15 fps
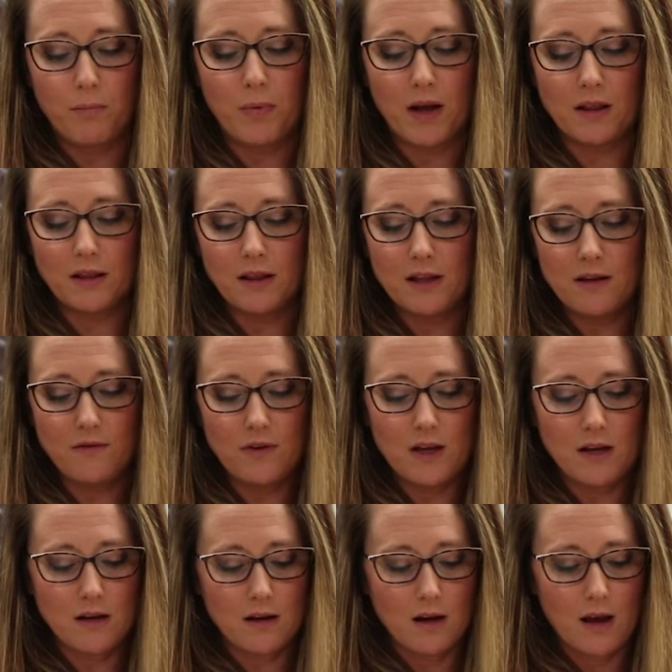but
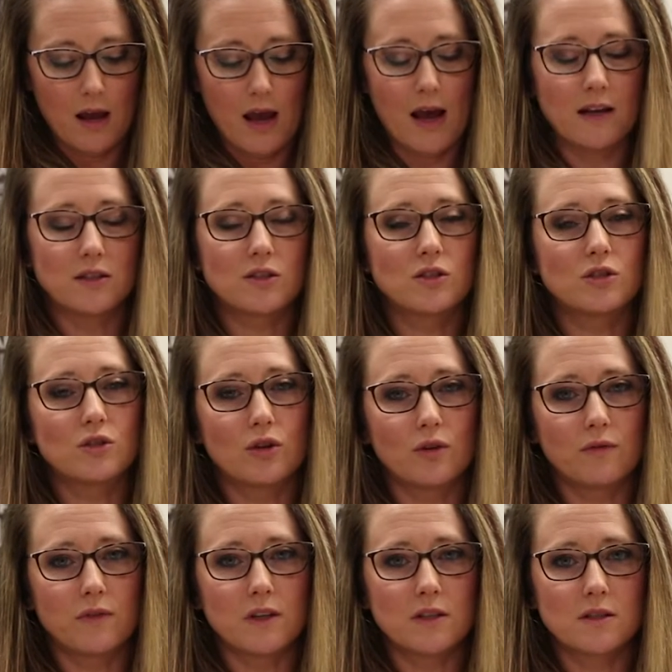living as
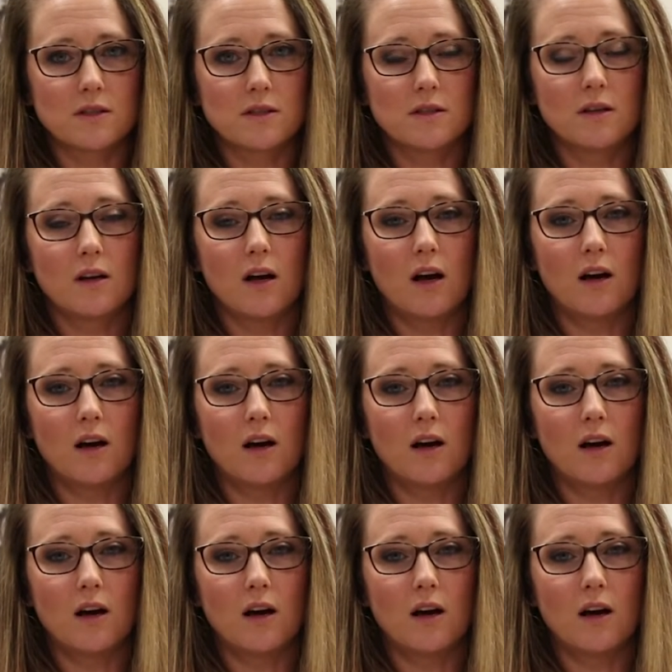servants